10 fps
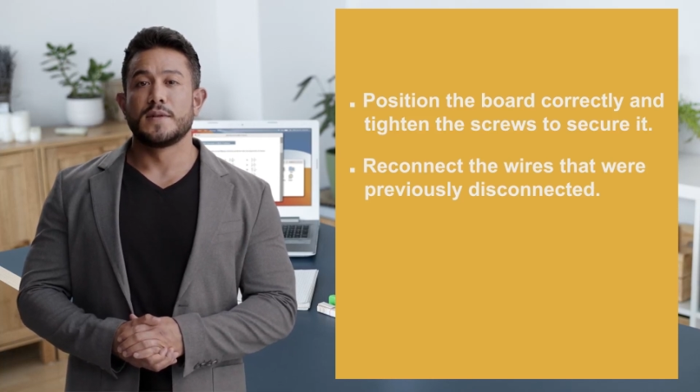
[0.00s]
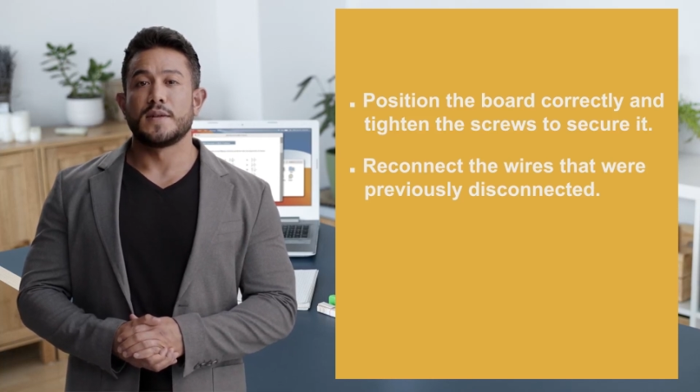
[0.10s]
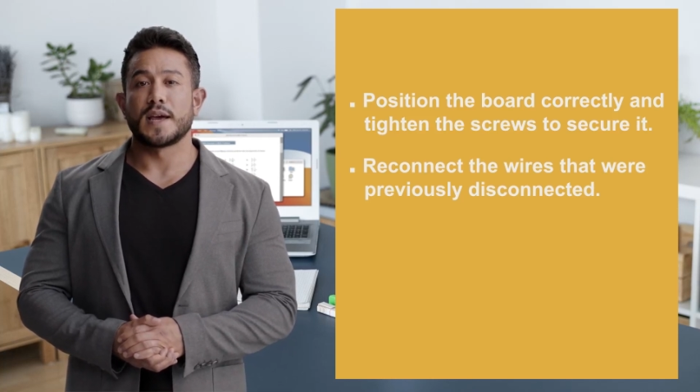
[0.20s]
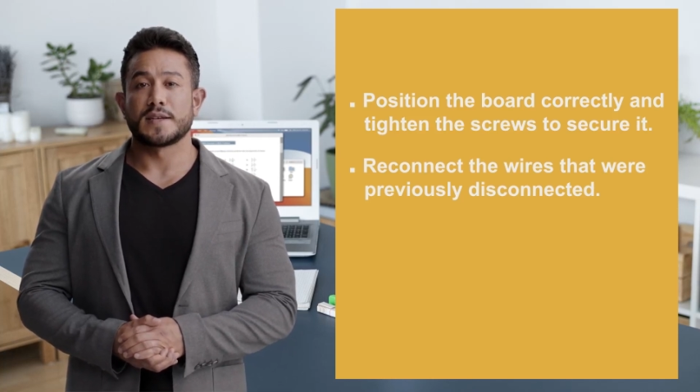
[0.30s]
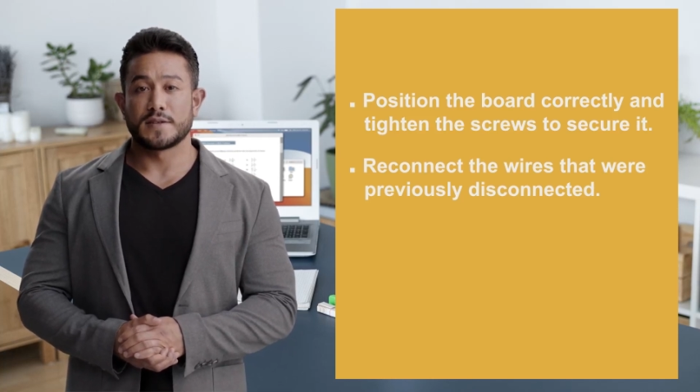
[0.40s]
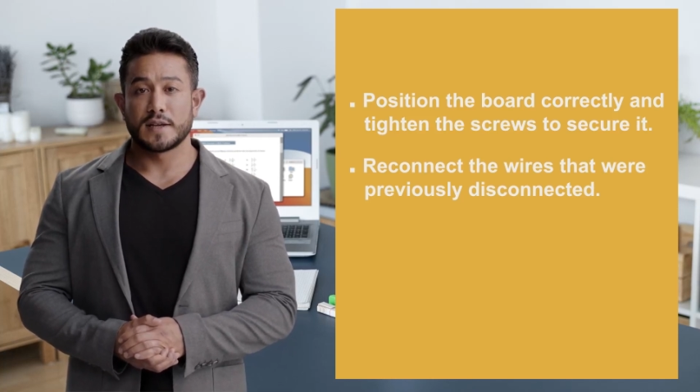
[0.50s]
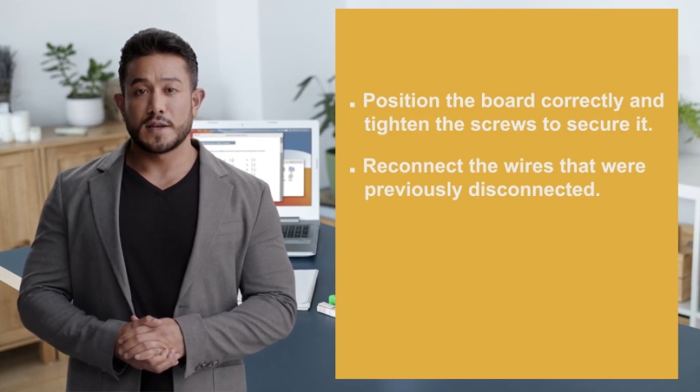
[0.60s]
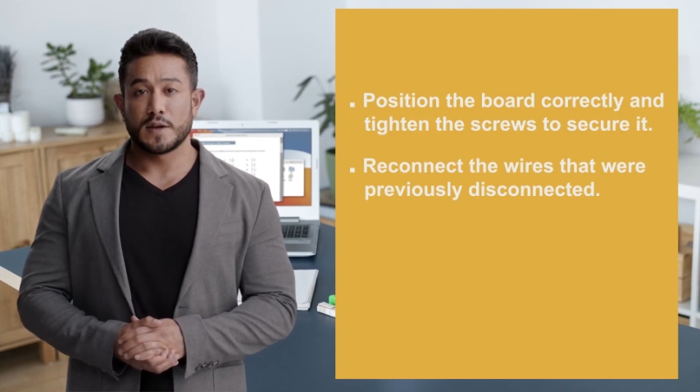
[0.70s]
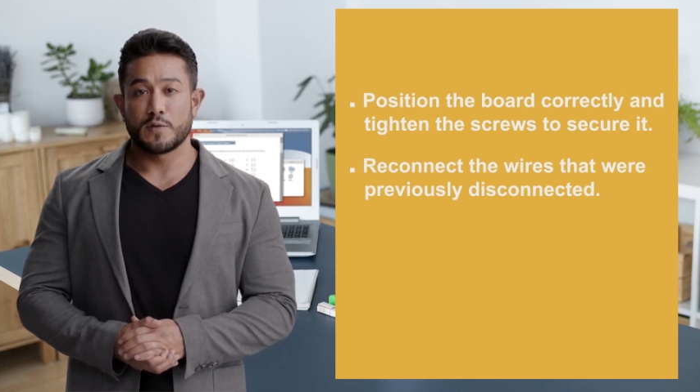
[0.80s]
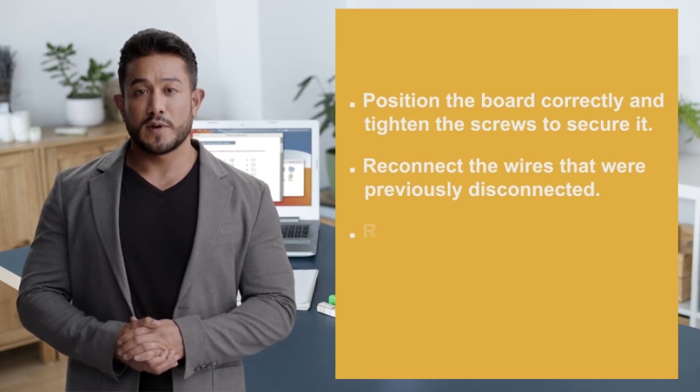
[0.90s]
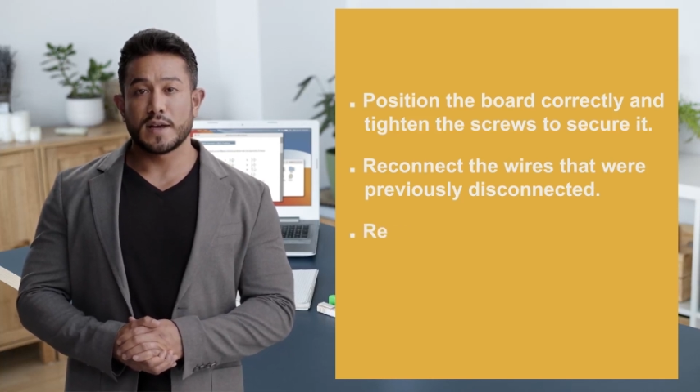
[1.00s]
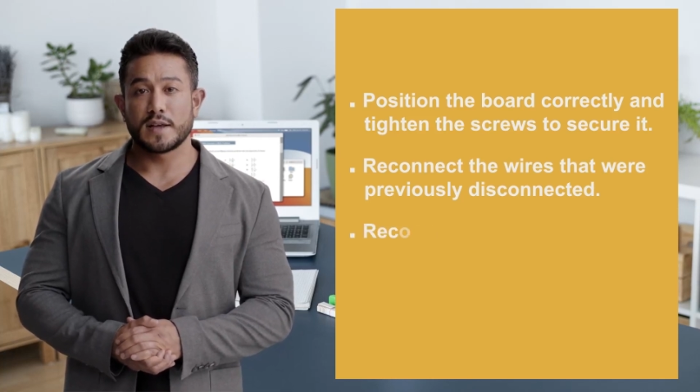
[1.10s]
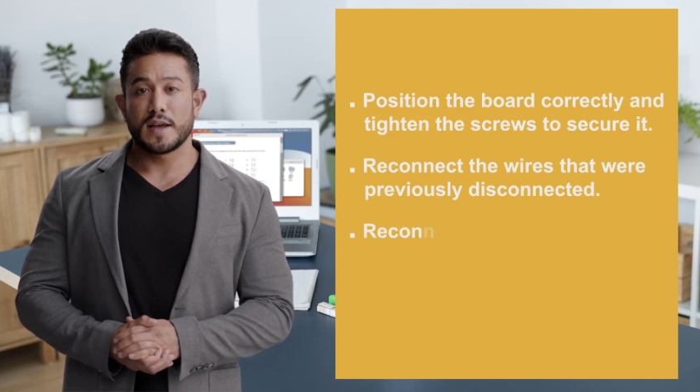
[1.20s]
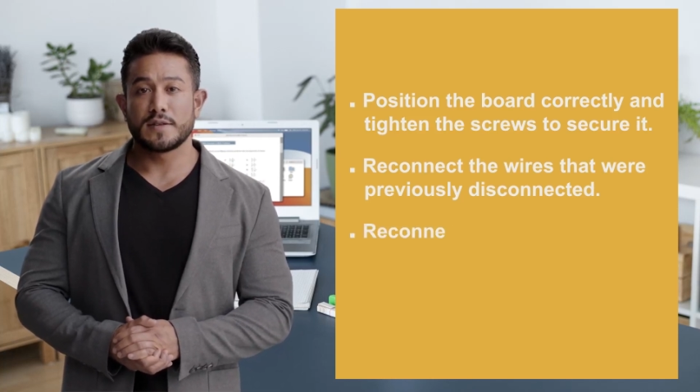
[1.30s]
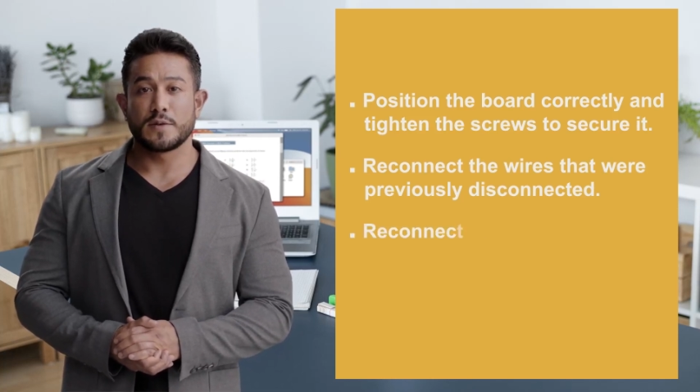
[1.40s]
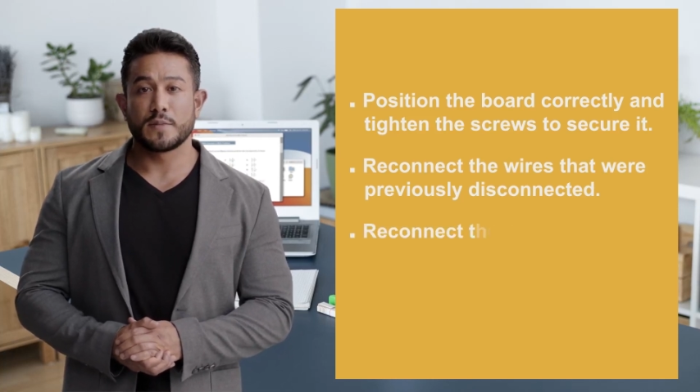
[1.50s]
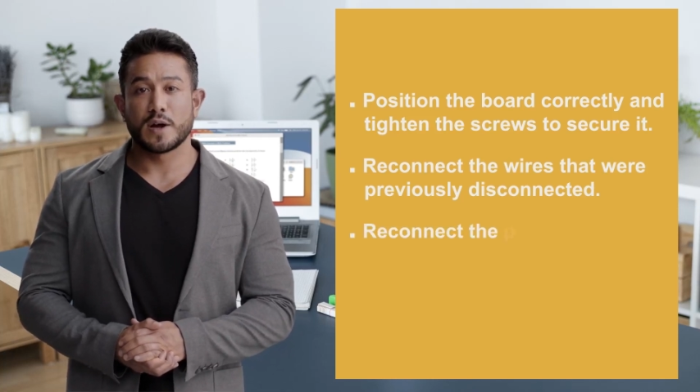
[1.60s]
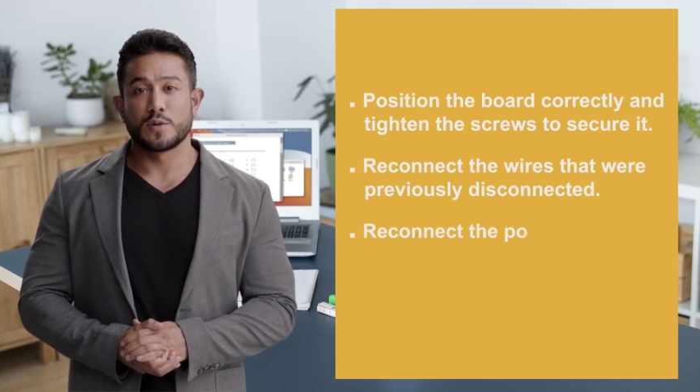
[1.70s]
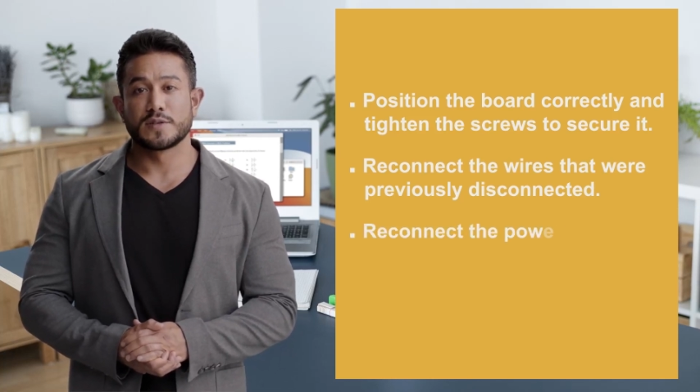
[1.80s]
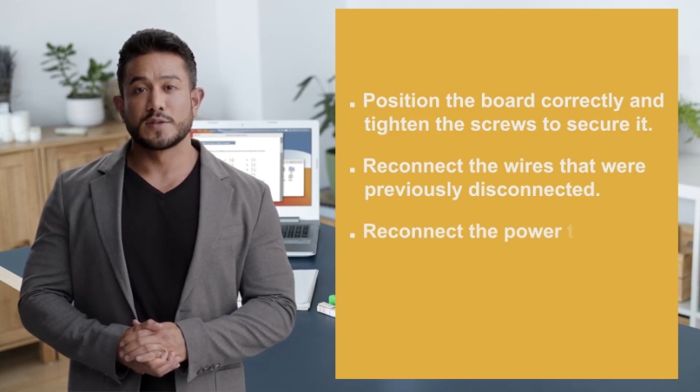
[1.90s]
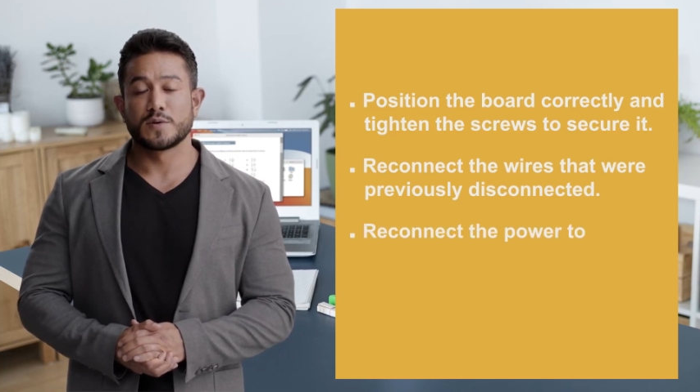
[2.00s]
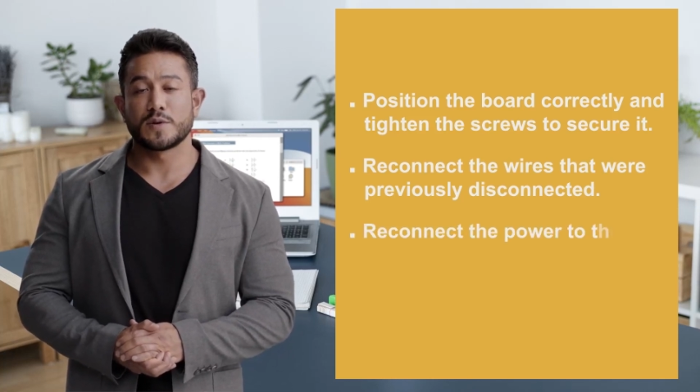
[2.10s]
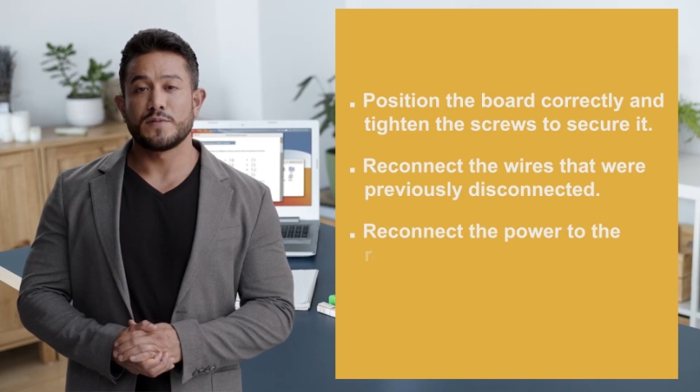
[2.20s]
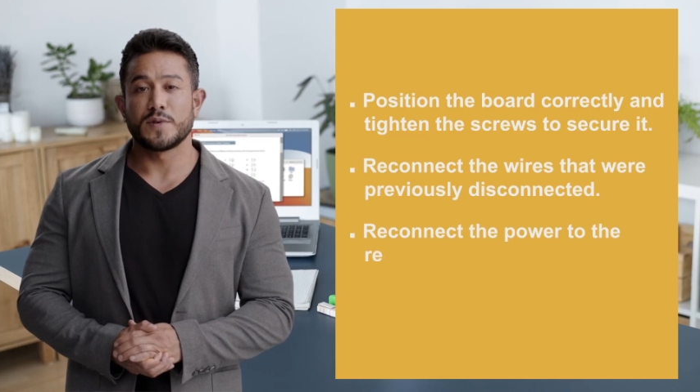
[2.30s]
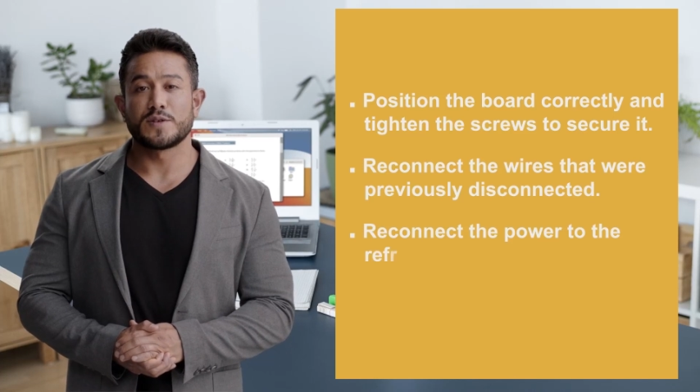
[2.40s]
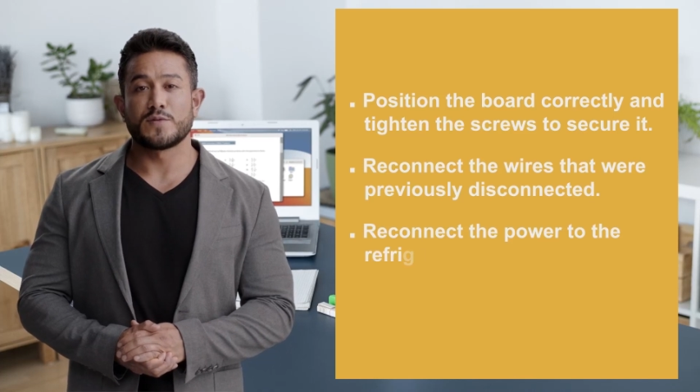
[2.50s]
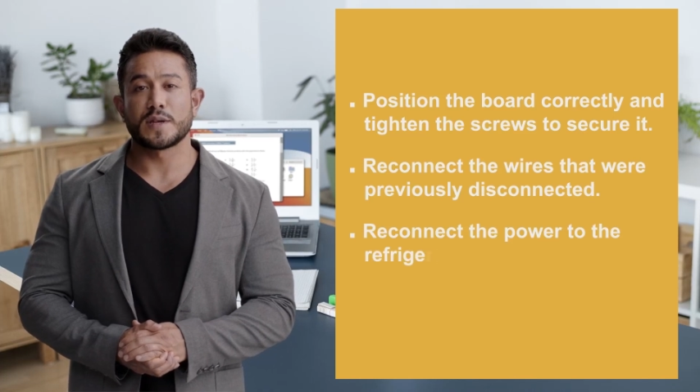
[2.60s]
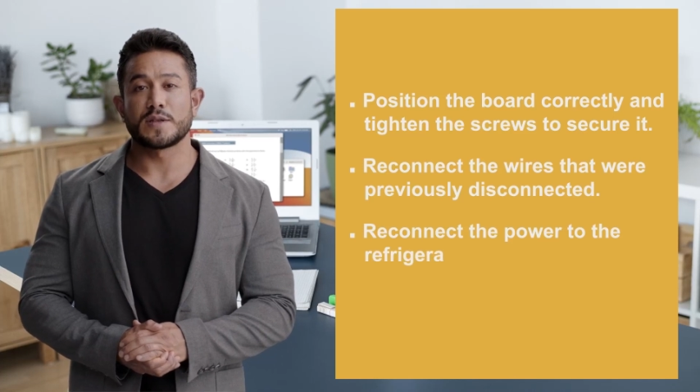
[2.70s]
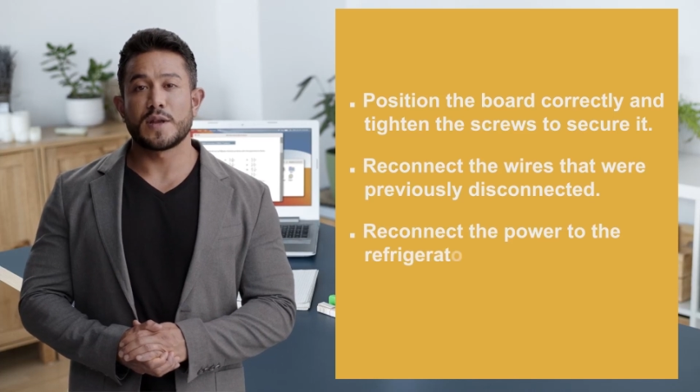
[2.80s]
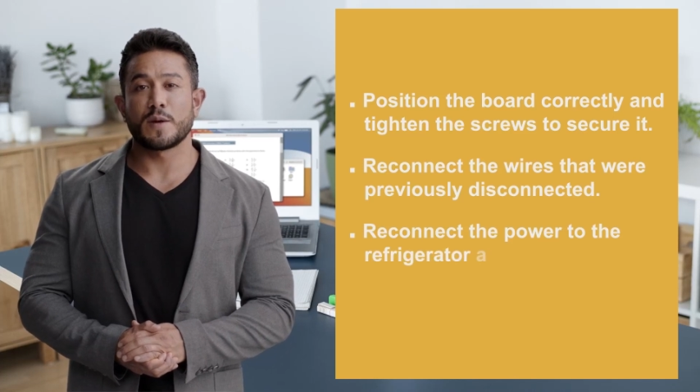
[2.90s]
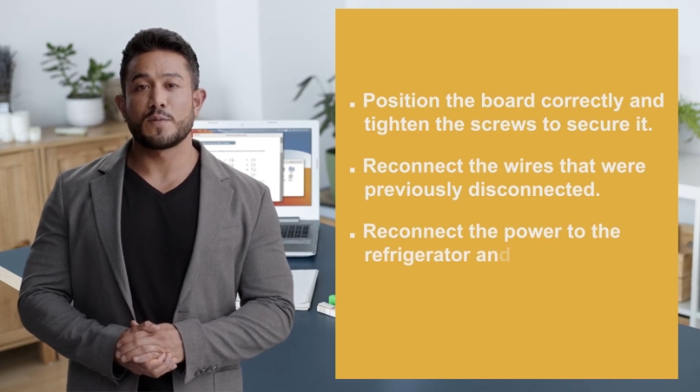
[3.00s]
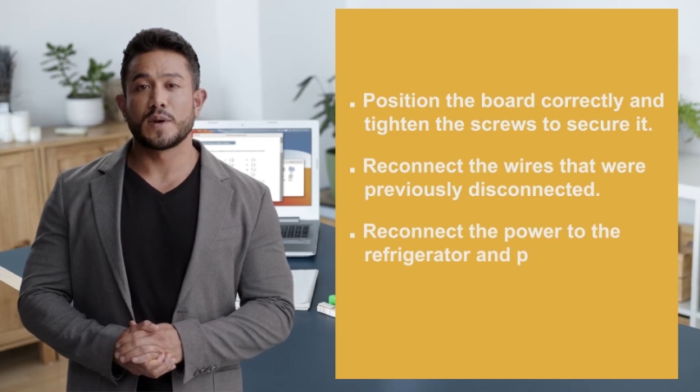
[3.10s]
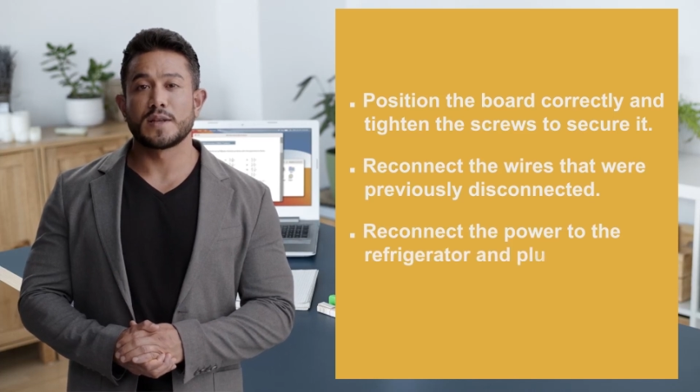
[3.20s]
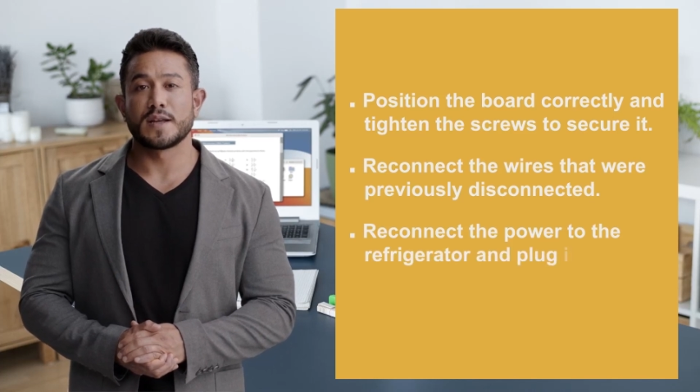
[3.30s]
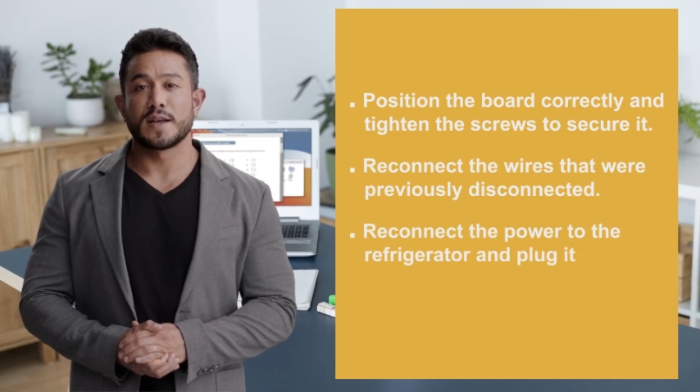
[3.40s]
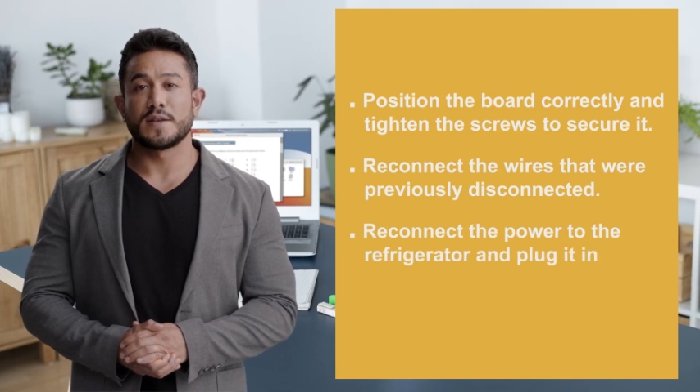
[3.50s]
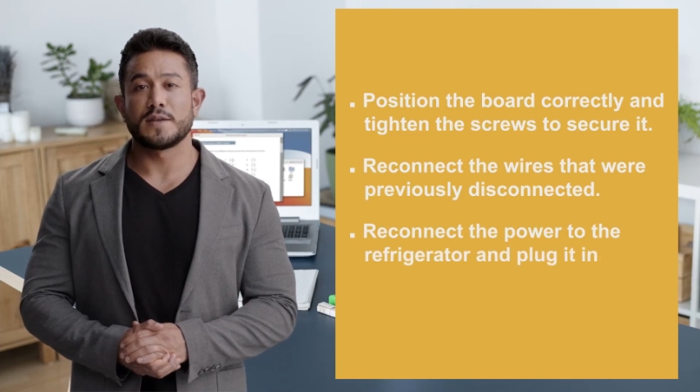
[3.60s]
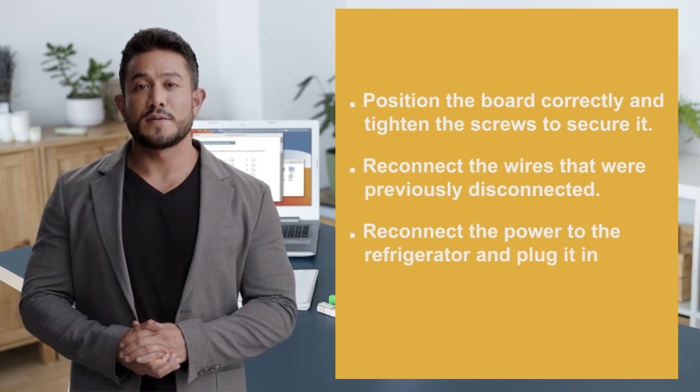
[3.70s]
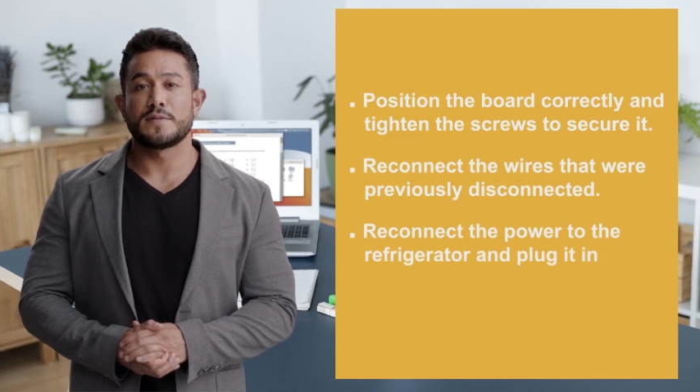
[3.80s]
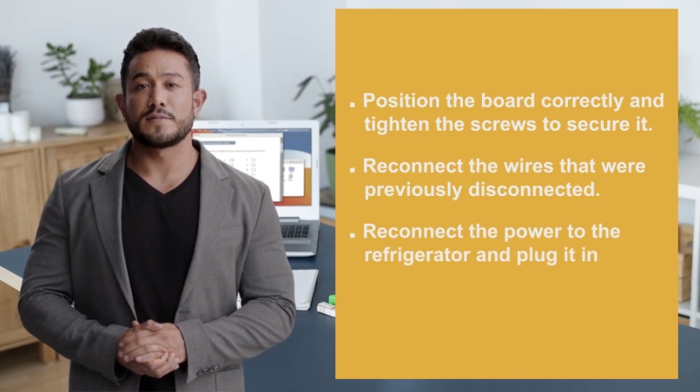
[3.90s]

Lastly, reconnect the power to the refrigerator and plug it in.